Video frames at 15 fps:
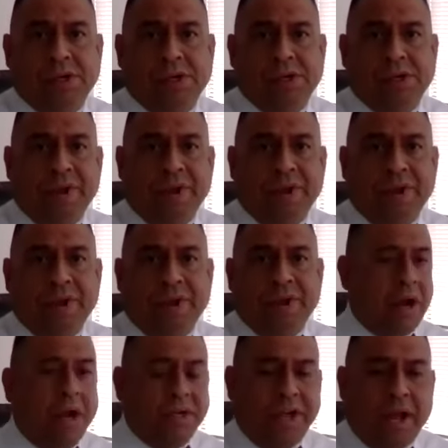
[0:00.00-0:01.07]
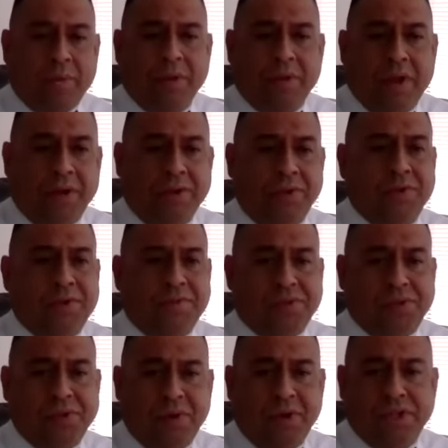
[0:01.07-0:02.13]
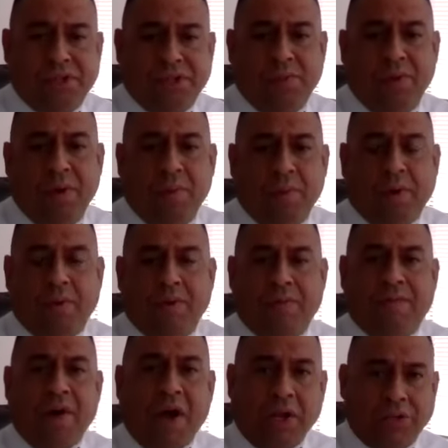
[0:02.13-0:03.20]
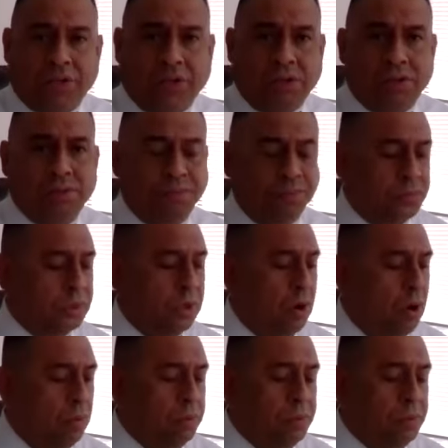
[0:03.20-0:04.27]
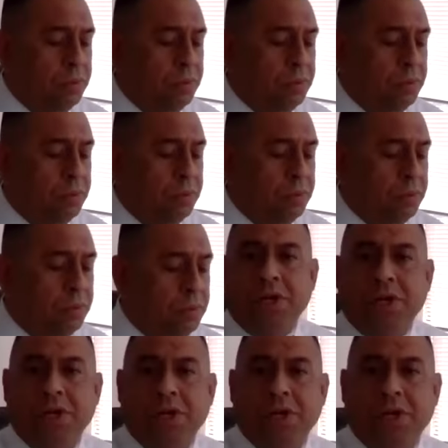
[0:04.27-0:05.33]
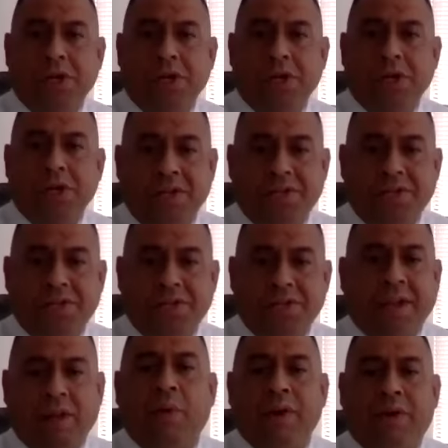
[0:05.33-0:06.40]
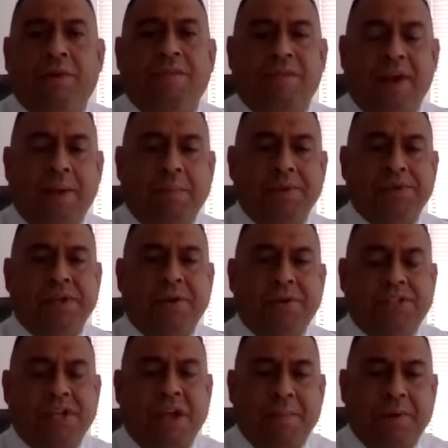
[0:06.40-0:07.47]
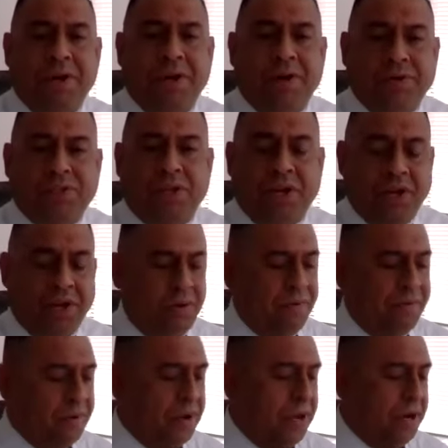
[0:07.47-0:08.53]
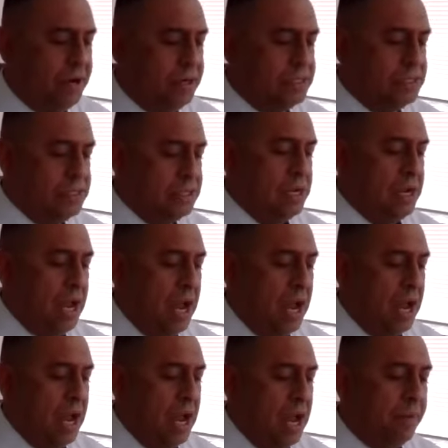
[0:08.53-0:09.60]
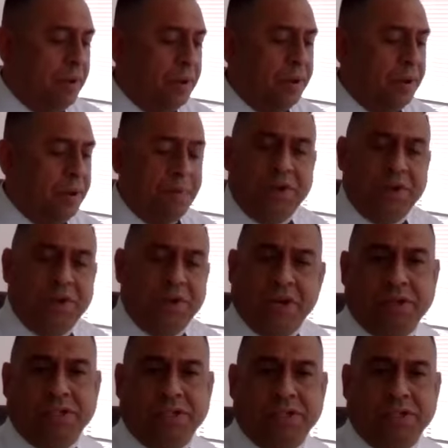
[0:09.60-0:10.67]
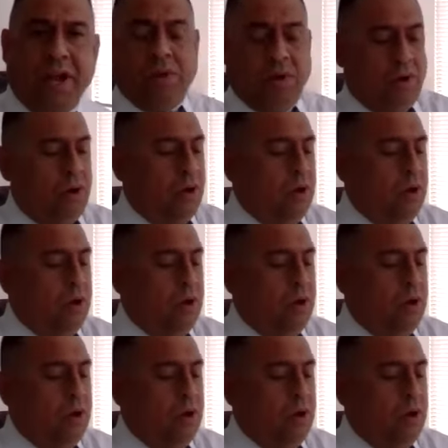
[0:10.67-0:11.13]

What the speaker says: We have direct contact with hundreds of students. We work with foster, homeless, special needs, and low-income families here in San Bernardino City Unified, and we really appreciate your time.